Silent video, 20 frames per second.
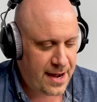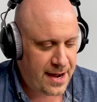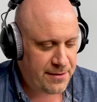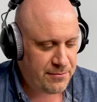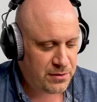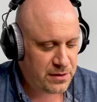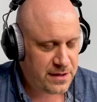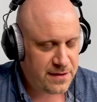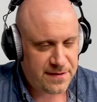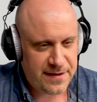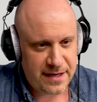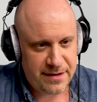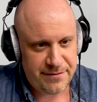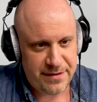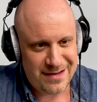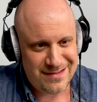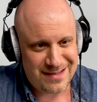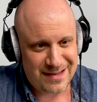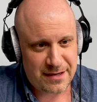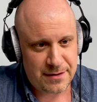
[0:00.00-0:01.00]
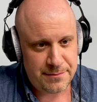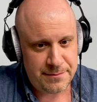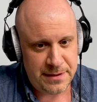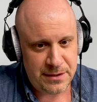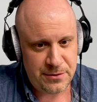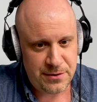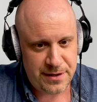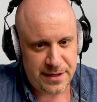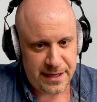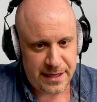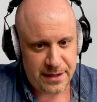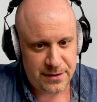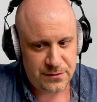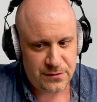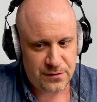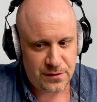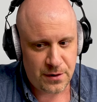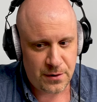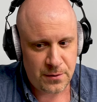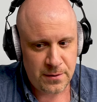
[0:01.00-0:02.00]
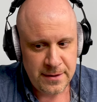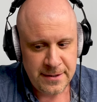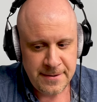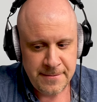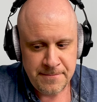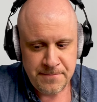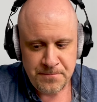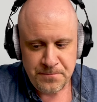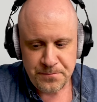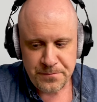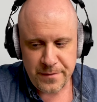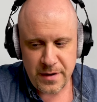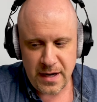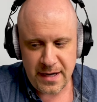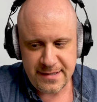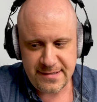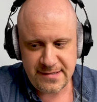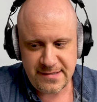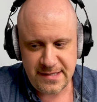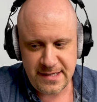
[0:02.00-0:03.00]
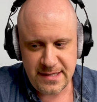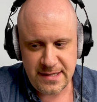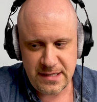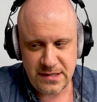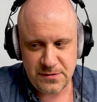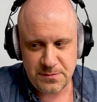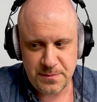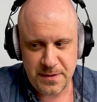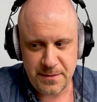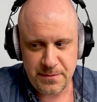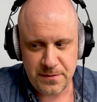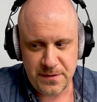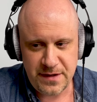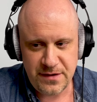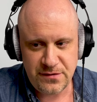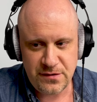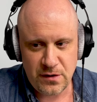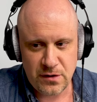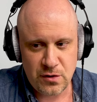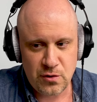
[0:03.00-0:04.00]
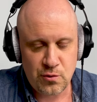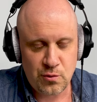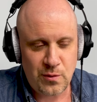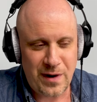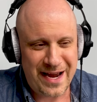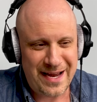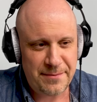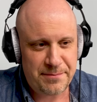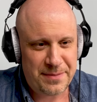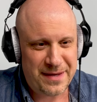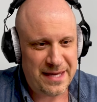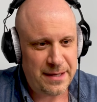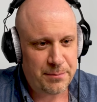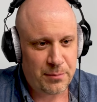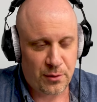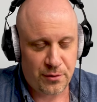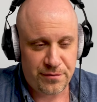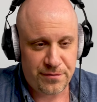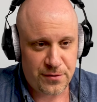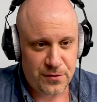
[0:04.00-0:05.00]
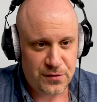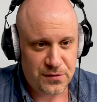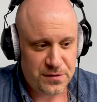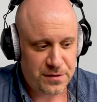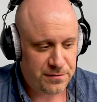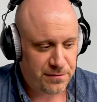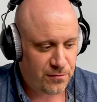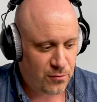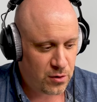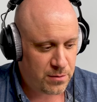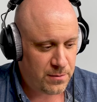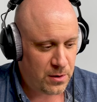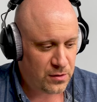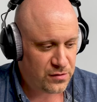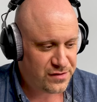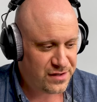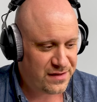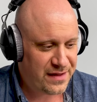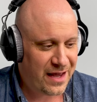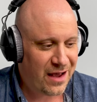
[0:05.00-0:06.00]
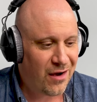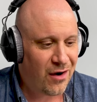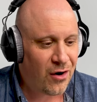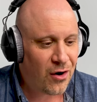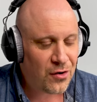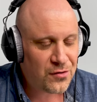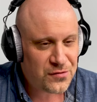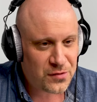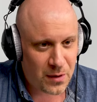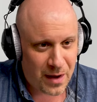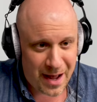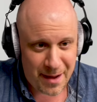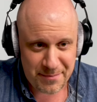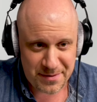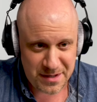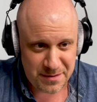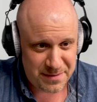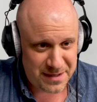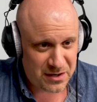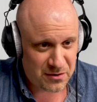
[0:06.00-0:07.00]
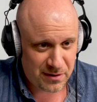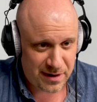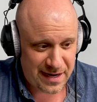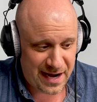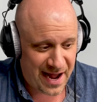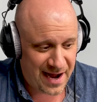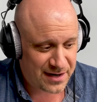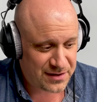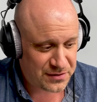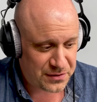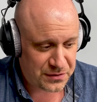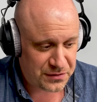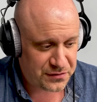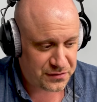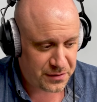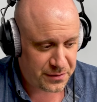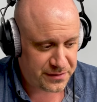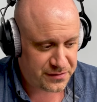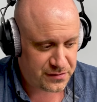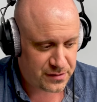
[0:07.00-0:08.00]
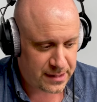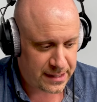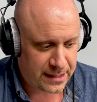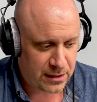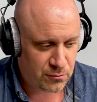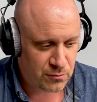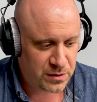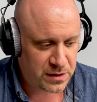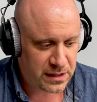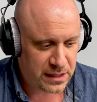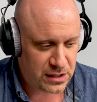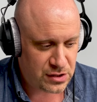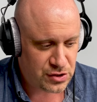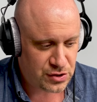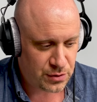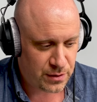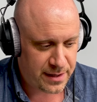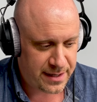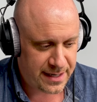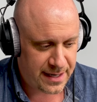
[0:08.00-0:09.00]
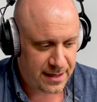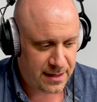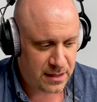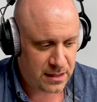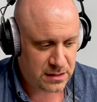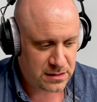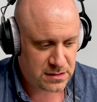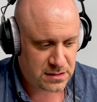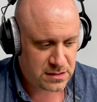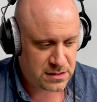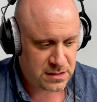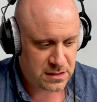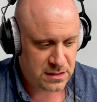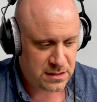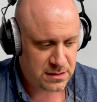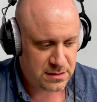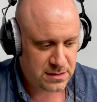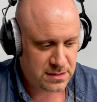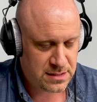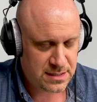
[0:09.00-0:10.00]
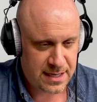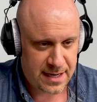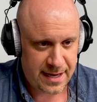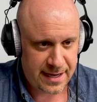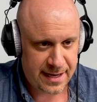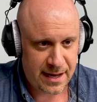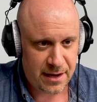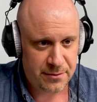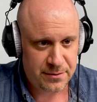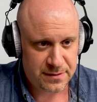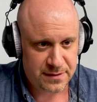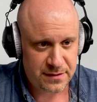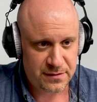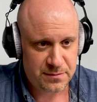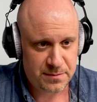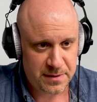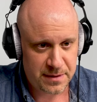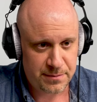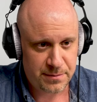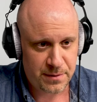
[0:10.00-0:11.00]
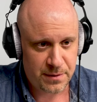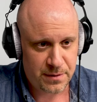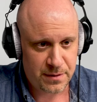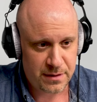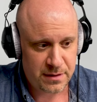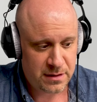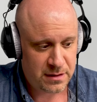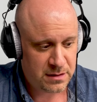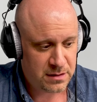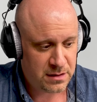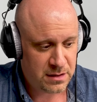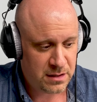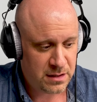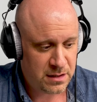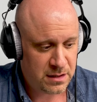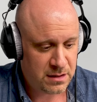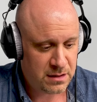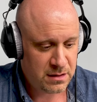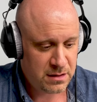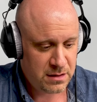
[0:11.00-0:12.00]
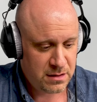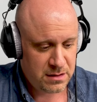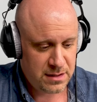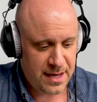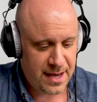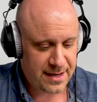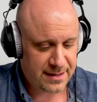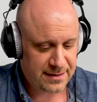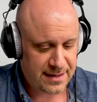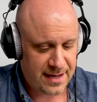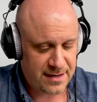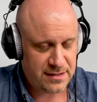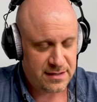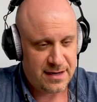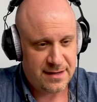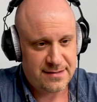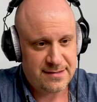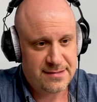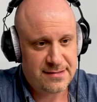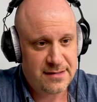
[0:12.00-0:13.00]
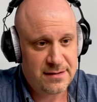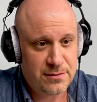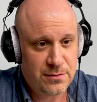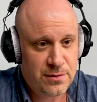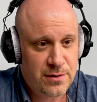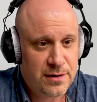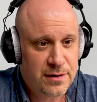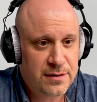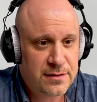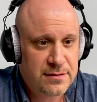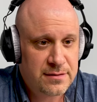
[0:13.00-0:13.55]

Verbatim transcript: I really think of it as a community. And so I see these people... These are great people, first and foremost. And they also happen to be great actors. So it's, like, really a joy to hang out with these people. And, yeah, glad you got to see the work.